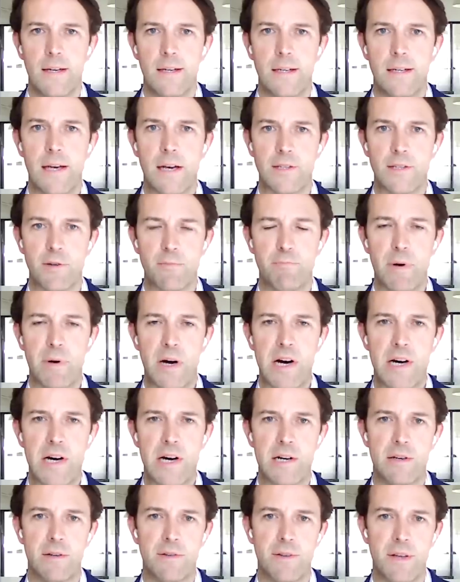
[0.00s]
Yeah, so
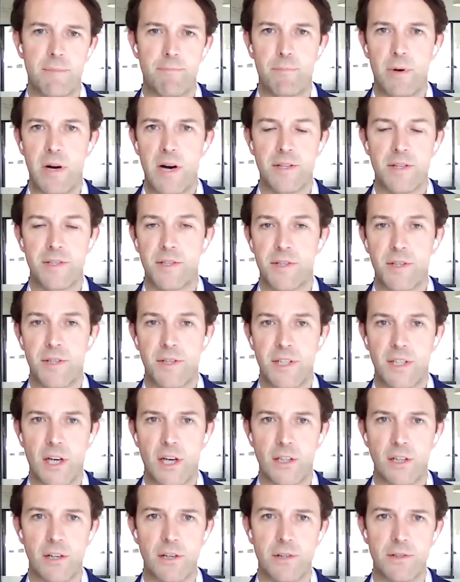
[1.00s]
bars is the
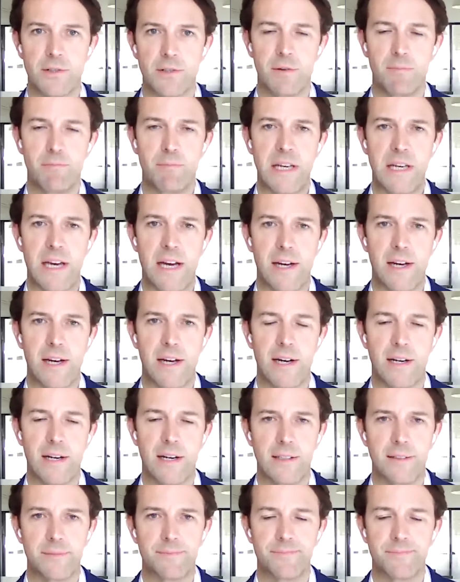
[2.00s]
ticker code. So
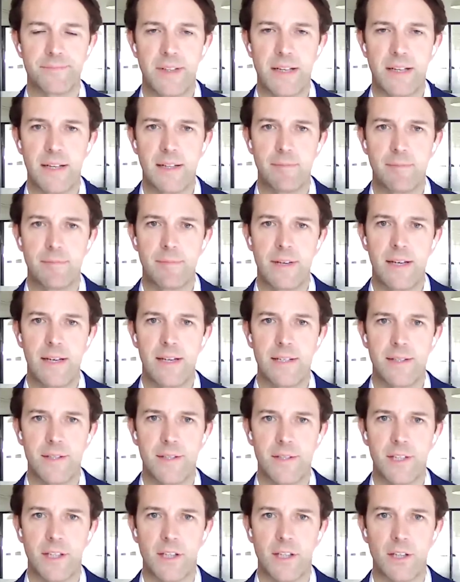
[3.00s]
BAR is
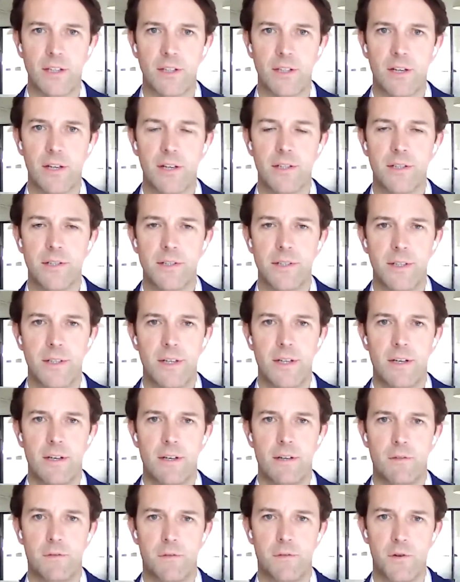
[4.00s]
the ticker code
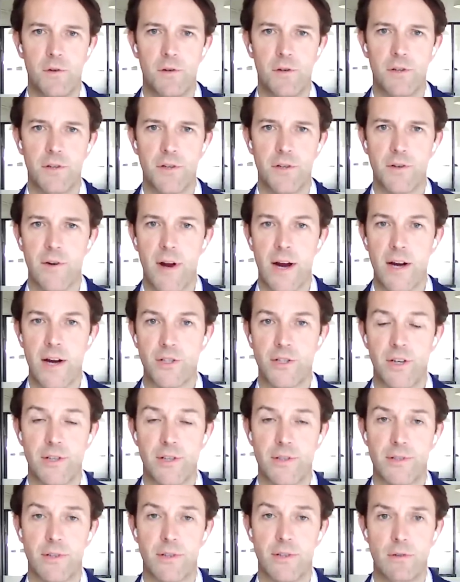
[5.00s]
for the
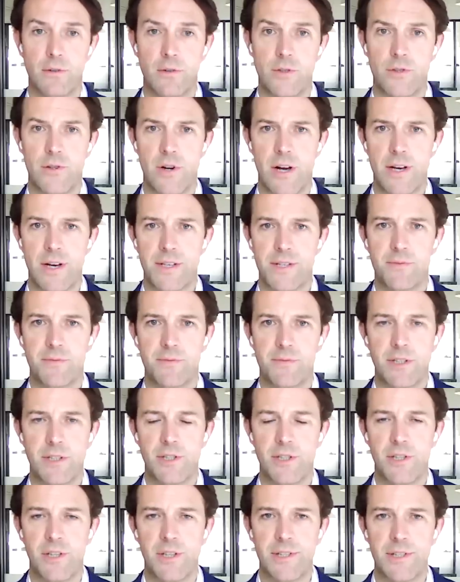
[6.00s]
GraniteShares Gold Trust,
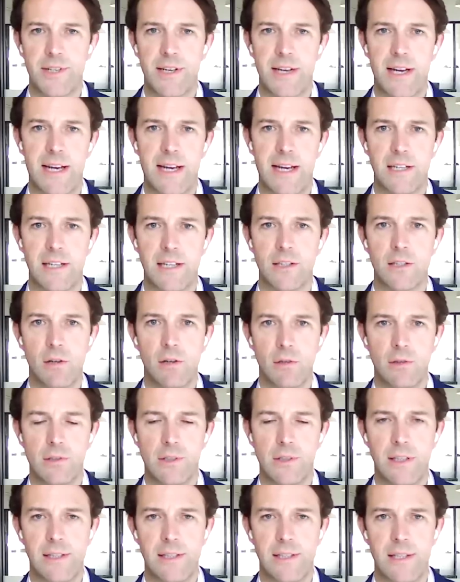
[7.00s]
which is a
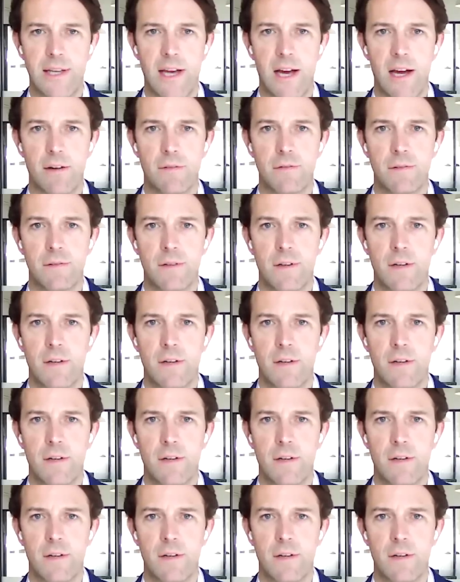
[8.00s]
gold ETF.